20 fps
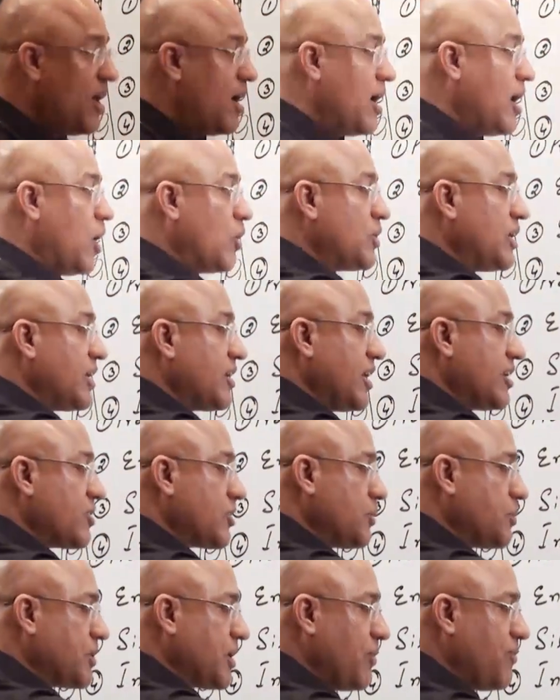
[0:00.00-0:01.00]
how the
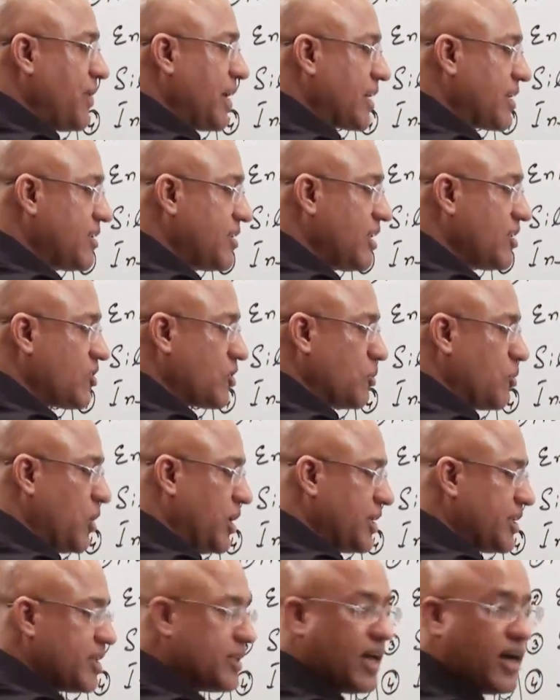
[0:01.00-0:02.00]
transcriptional factors are
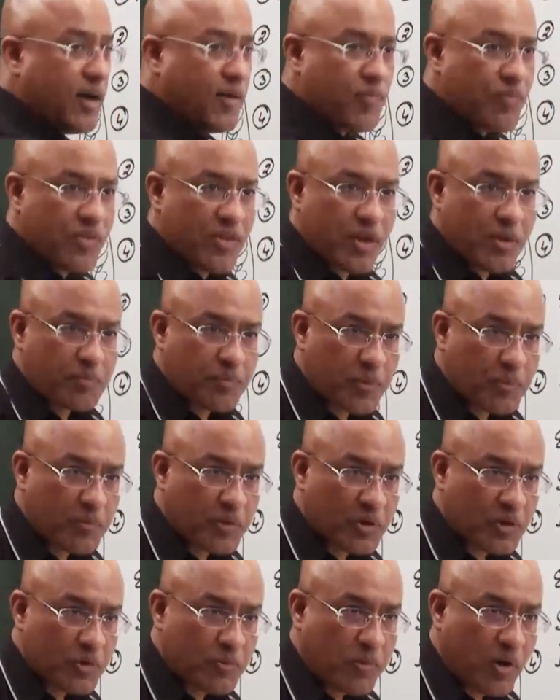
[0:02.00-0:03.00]
stimulating the
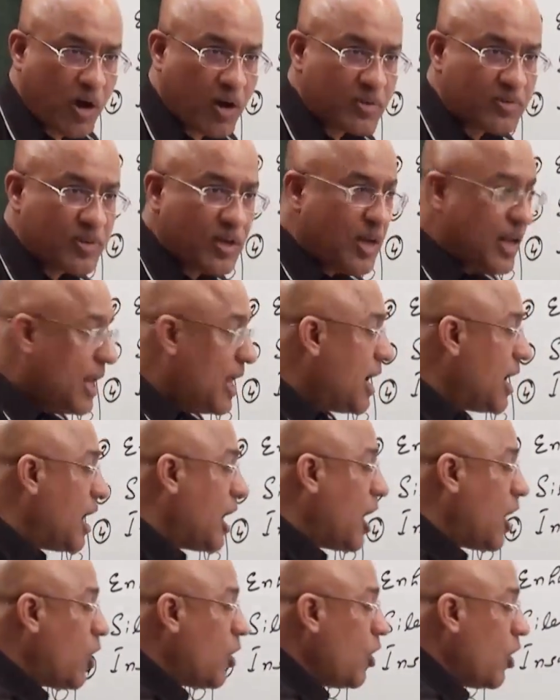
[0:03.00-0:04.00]
promoter box,
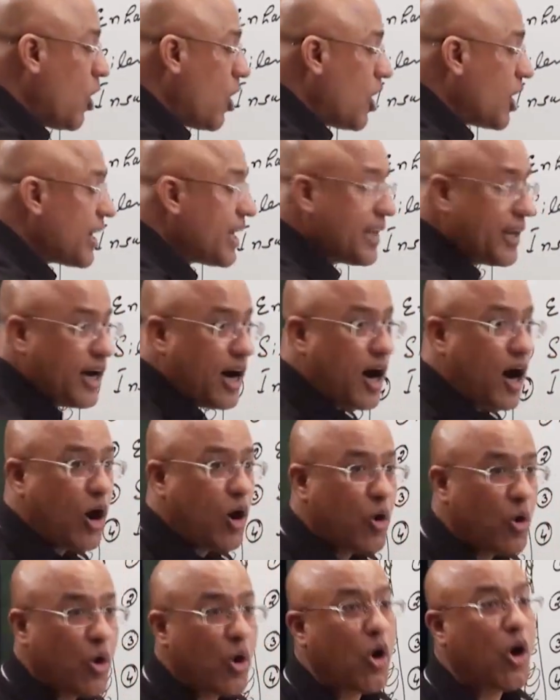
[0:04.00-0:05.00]
how long and
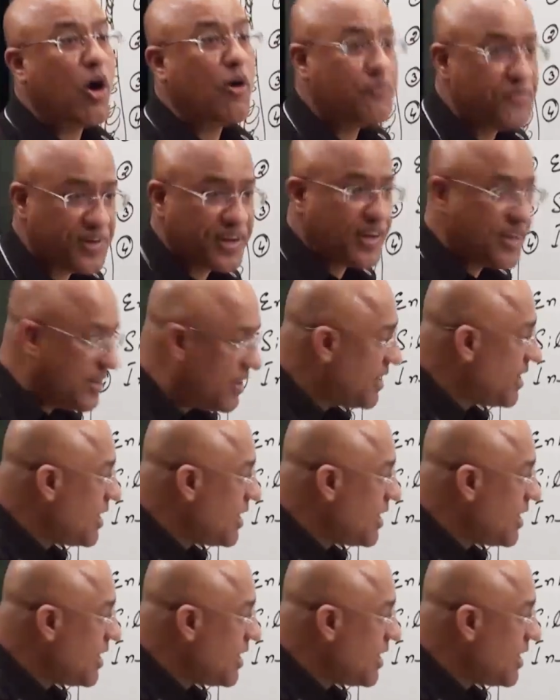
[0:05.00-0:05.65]
how often